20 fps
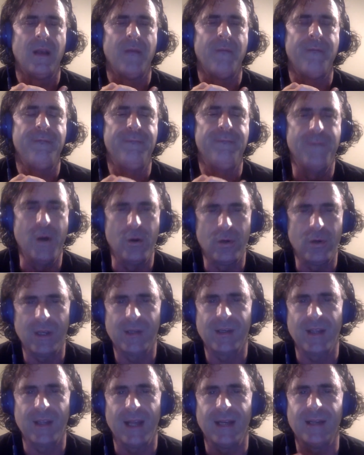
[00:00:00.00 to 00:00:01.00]

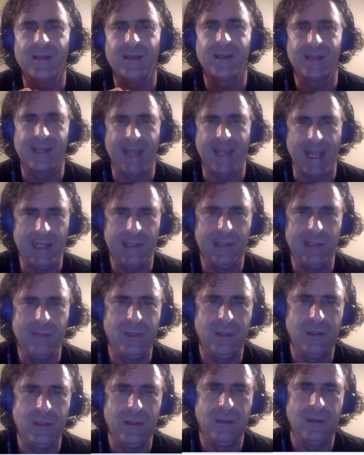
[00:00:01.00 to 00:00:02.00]
focus on a scalable,